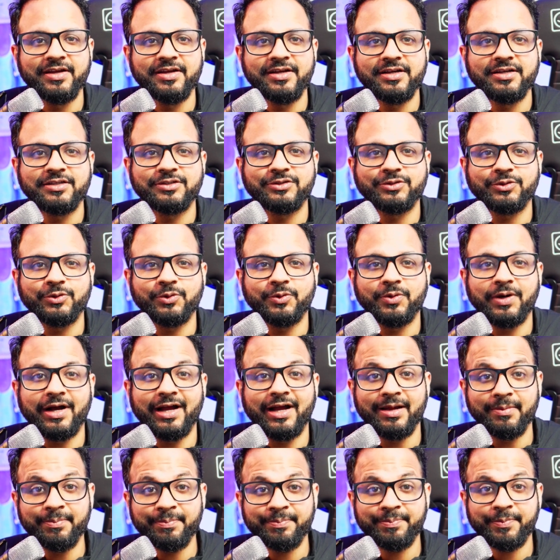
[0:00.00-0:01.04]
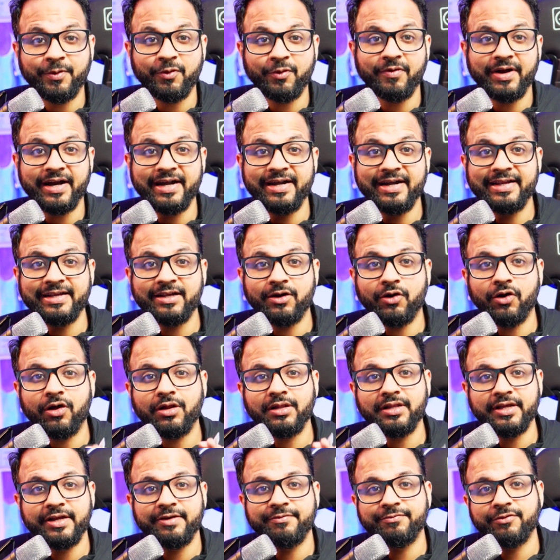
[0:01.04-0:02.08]
So I am providing all
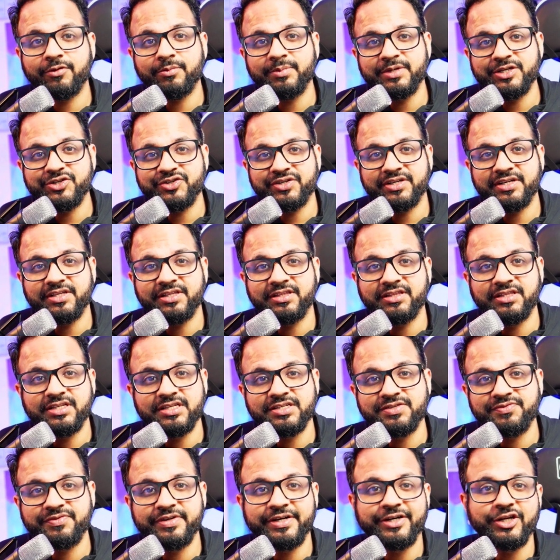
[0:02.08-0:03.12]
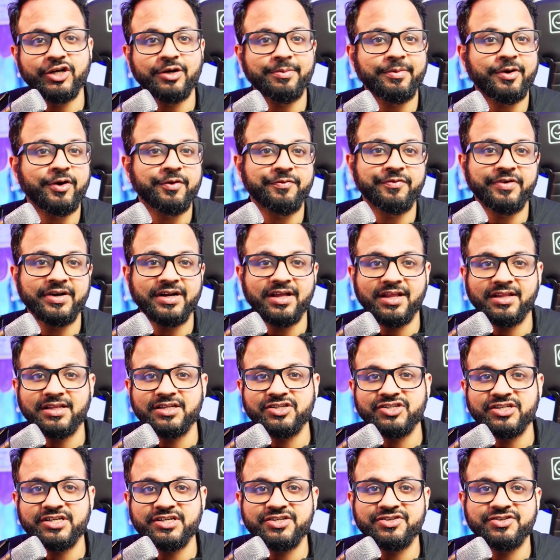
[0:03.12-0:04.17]
the information in this video about what are the
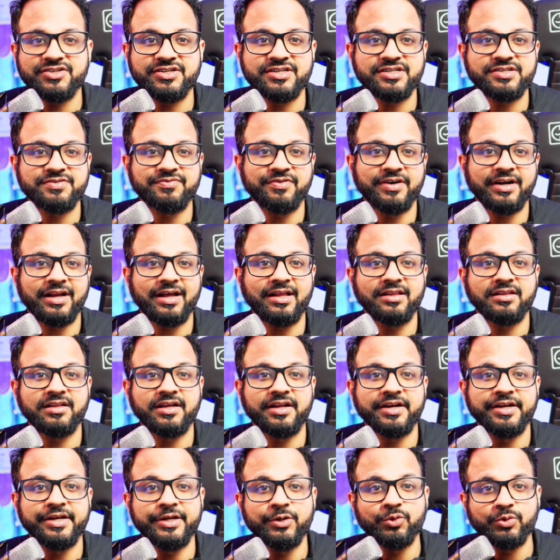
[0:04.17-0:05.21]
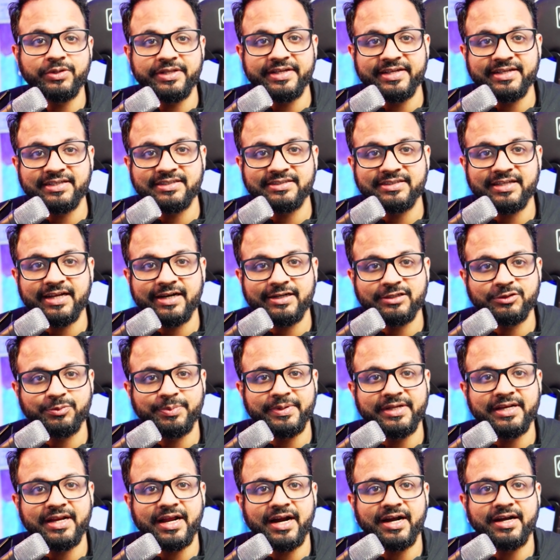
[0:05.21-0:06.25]
changes, what are the new things that's
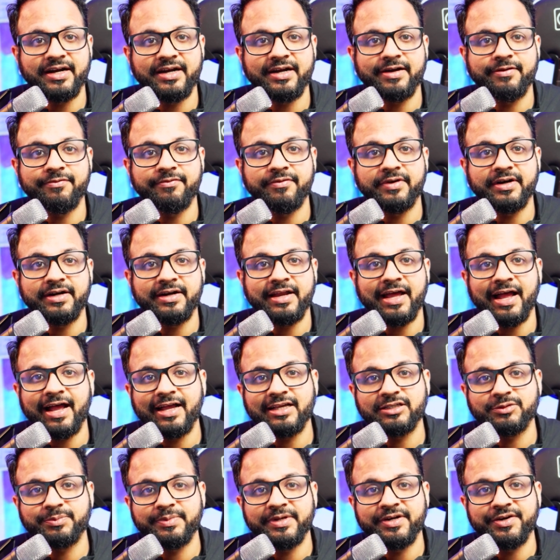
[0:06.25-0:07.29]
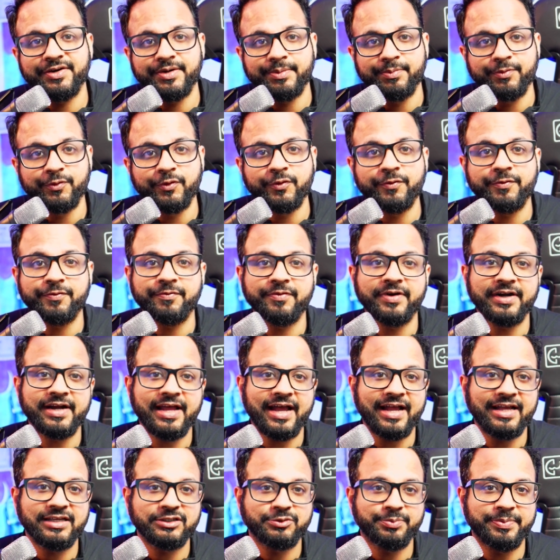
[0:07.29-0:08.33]
been added, what has been removed, what
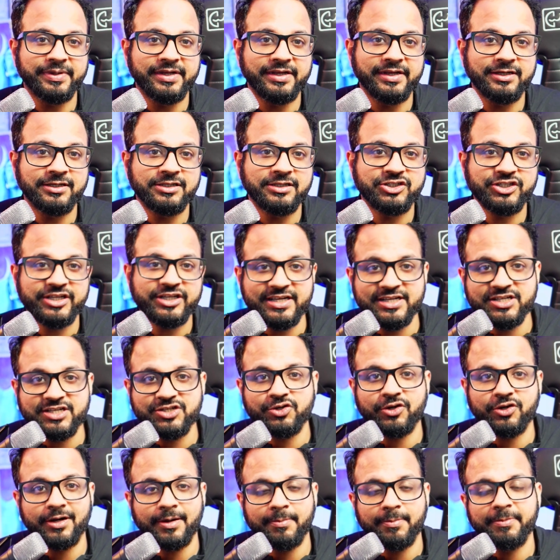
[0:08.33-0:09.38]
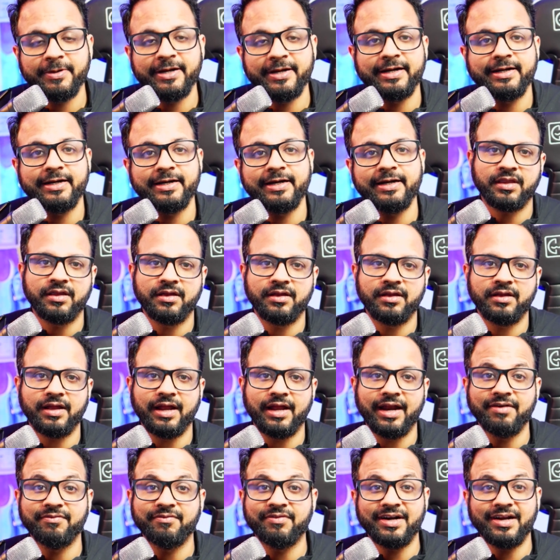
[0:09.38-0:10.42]
has been changed or updated
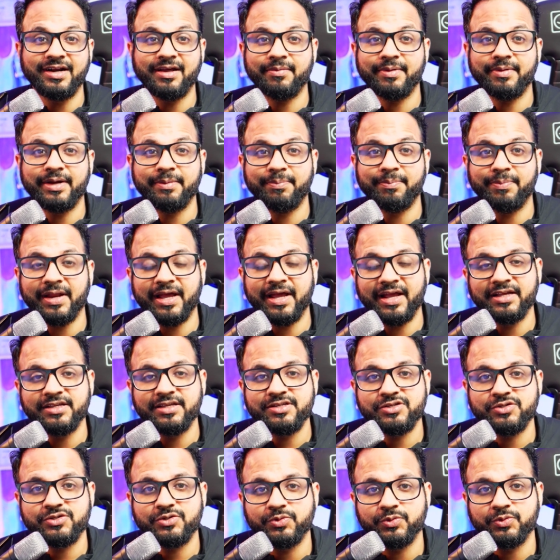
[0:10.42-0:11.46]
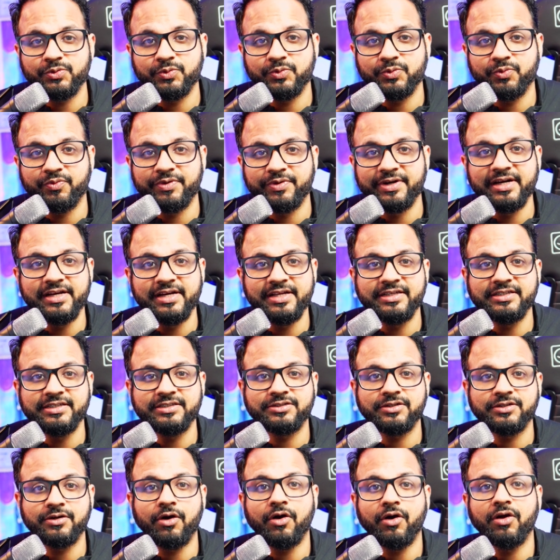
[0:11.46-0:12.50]
and what are my plans to release
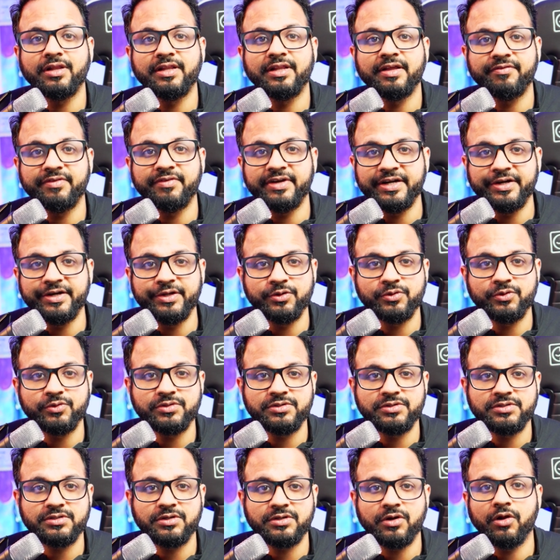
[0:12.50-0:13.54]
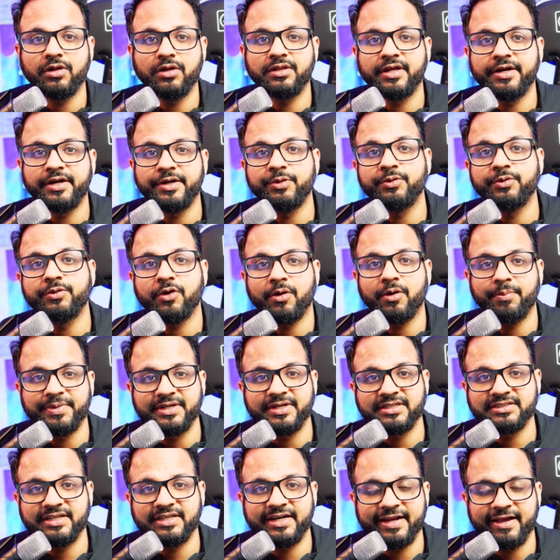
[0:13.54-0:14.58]
all the videos, all the new
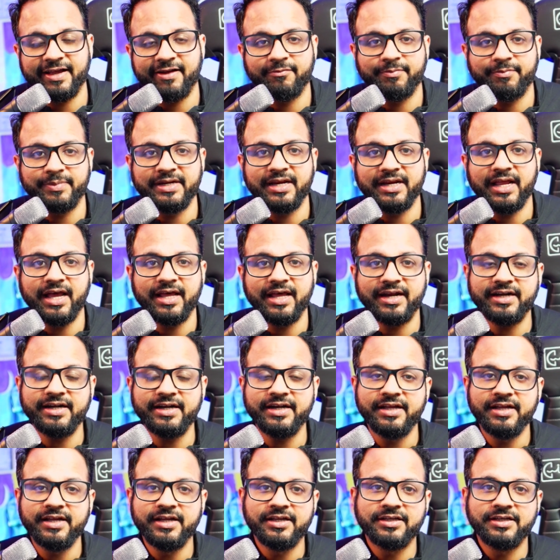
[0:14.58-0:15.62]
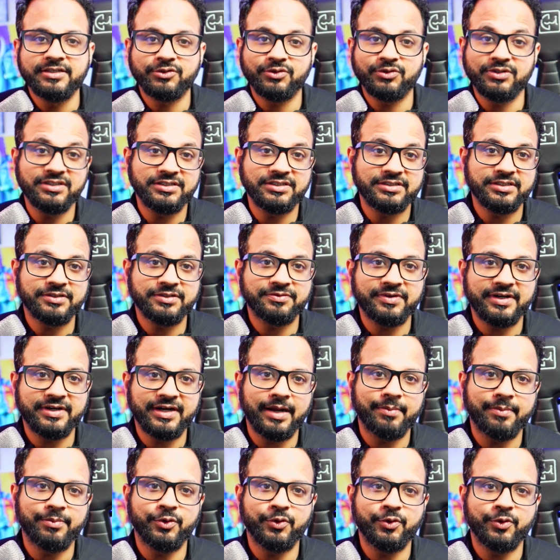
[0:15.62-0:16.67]
topics that have been added. So, this is what
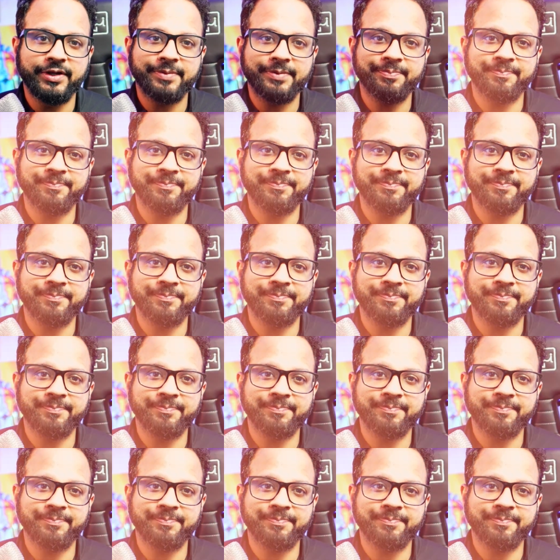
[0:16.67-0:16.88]
I'm doing.